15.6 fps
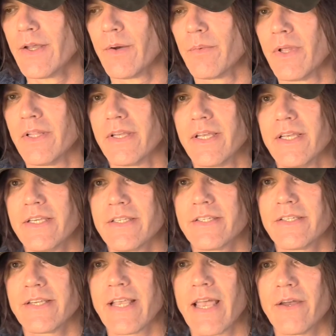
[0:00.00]
Well, his
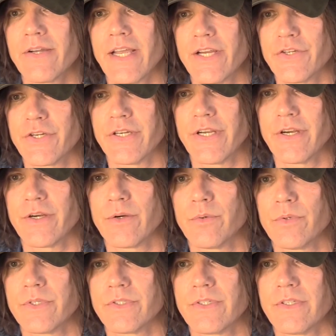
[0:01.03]
sound engineer, who
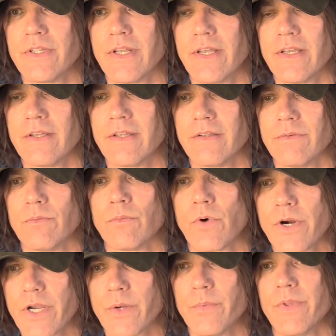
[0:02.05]
was
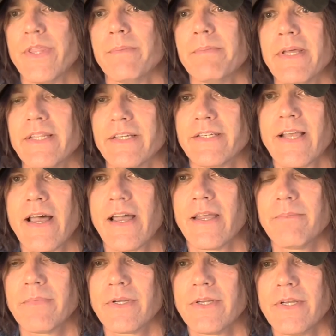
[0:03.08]
working with them at the
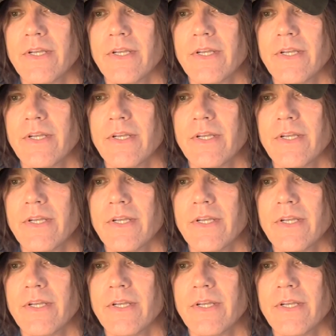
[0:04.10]
time,